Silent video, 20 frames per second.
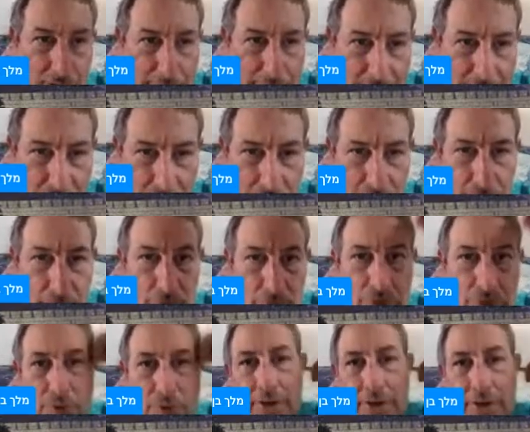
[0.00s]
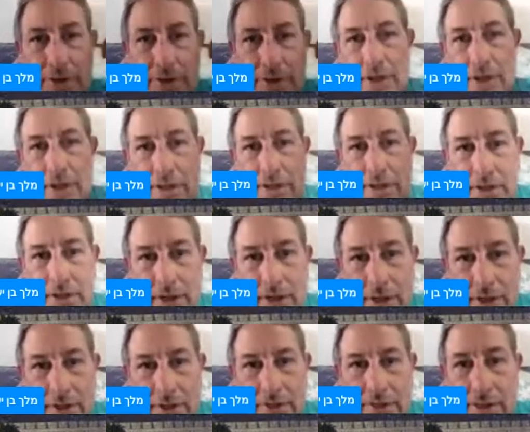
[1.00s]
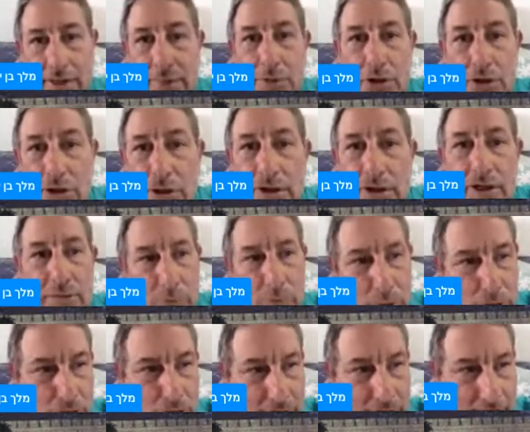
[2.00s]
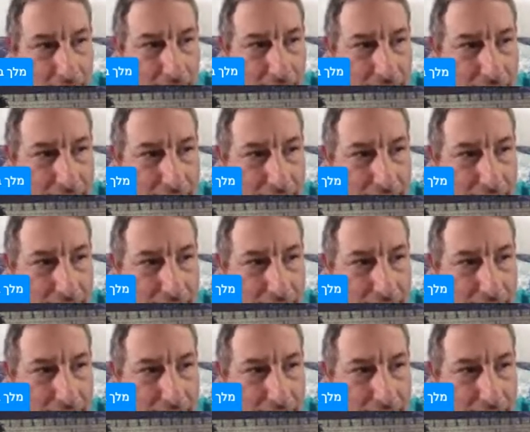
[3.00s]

Jethro. So it seemed good in Moshe's eyes.